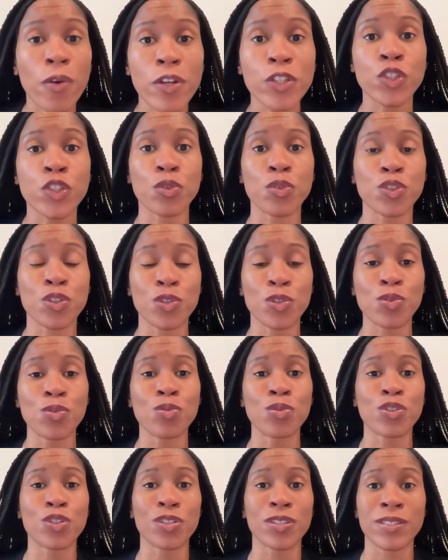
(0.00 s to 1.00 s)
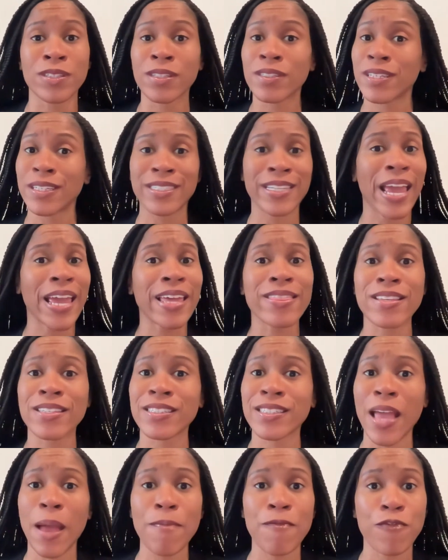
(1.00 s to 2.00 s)
you to take the
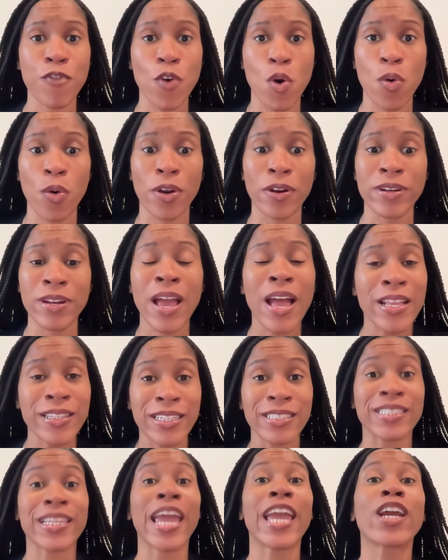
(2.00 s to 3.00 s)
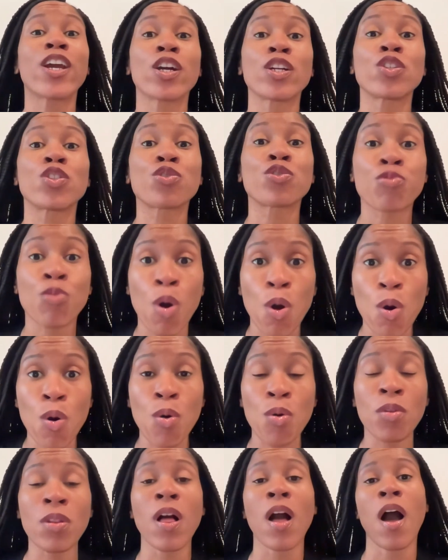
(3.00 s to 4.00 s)
step forward, to take
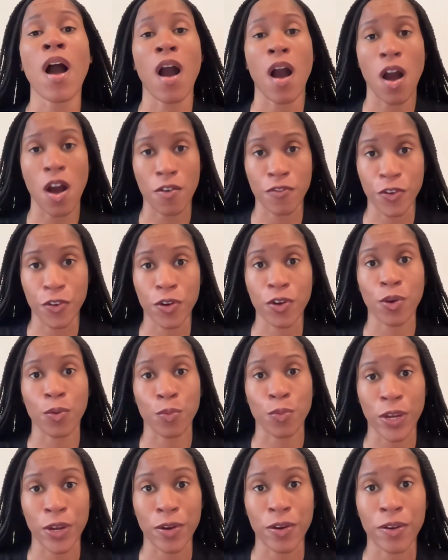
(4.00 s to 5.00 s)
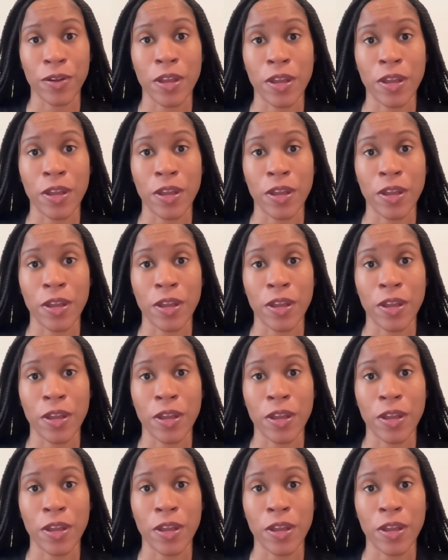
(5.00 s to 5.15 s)
control of your career.